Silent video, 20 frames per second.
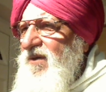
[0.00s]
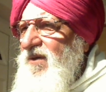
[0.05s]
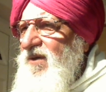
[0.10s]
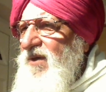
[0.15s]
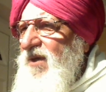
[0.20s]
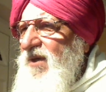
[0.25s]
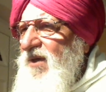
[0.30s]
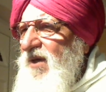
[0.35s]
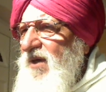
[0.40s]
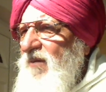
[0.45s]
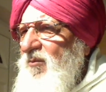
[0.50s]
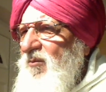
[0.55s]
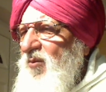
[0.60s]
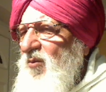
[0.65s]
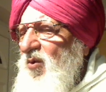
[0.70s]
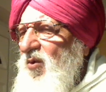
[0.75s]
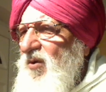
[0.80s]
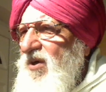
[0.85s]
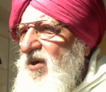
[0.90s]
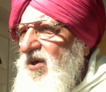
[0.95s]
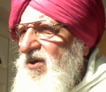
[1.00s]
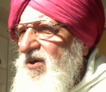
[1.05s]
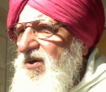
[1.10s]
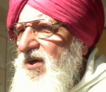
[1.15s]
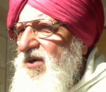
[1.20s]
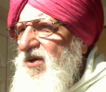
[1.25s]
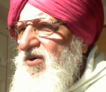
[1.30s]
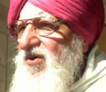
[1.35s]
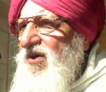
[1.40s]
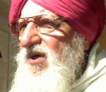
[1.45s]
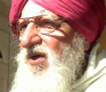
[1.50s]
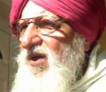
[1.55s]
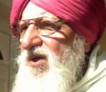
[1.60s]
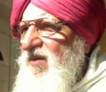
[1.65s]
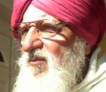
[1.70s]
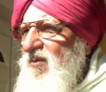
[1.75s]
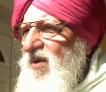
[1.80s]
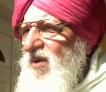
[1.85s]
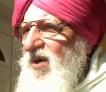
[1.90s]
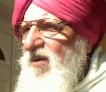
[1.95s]
They are more interested
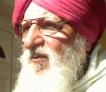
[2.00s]
in